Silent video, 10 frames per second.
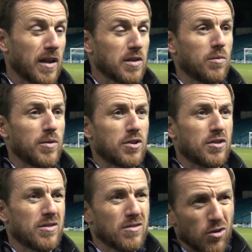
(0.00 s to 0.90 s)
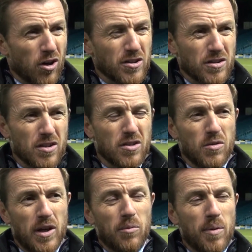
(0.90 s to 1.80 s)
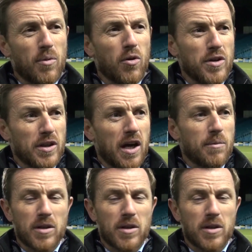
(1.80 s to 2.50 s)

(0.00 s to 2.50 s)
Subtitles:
And that's what we tried to do a little bit more in the game.